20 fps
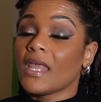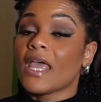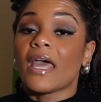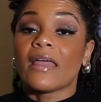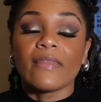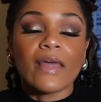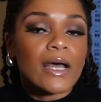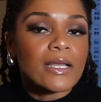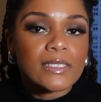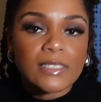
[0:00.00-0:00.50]

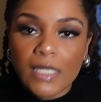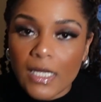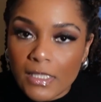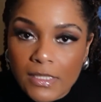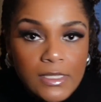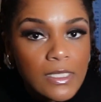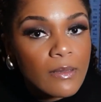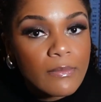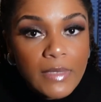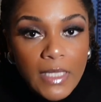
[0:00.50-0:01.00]
And that's not
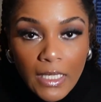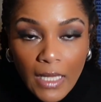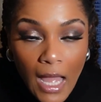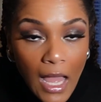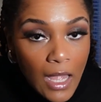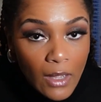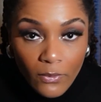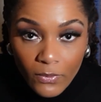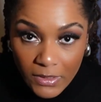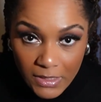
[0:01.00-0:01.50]
something
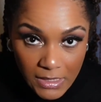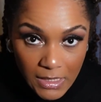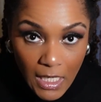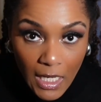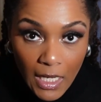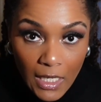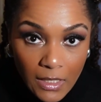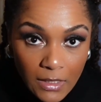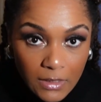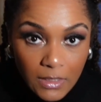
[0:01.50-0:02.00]
I would
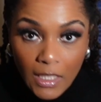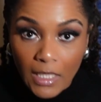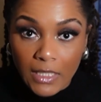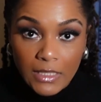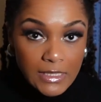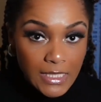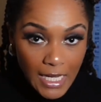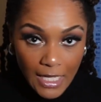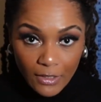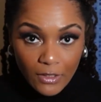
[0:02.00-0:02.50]
say. Like
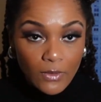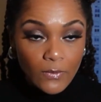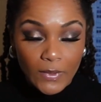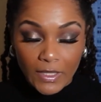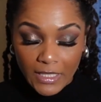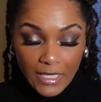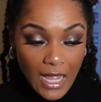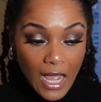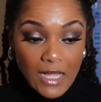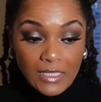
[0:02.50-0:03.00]
Taylor
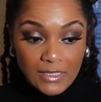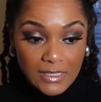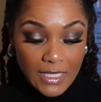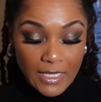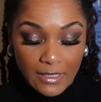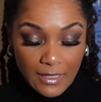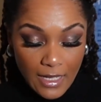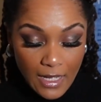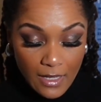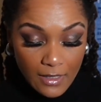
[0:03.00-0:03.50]
would not
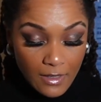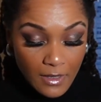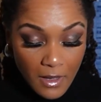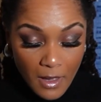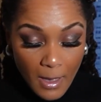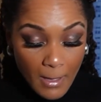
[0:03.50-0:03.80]
say that,